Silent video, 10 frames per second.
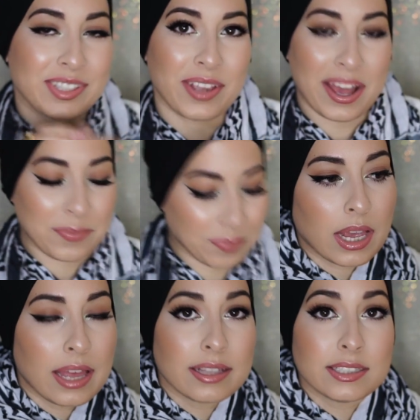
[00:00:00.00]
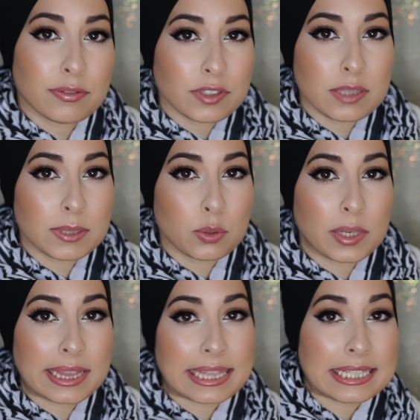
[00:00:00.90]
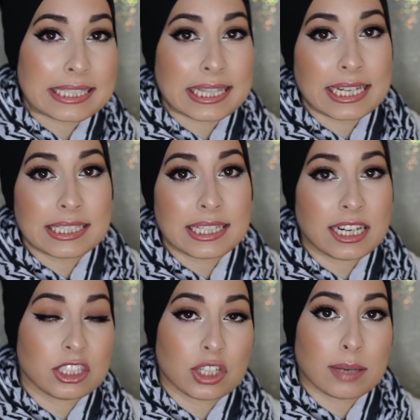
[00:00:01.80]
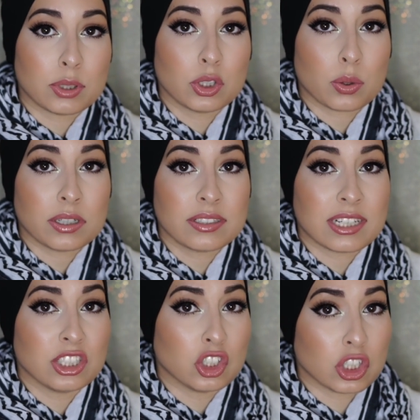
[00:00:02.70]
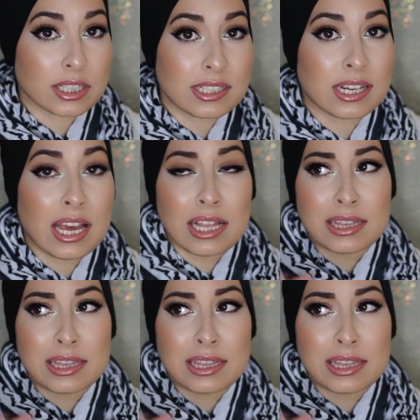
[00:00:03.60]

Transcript: So yeah, the difference between these lazy hijab tutorials is just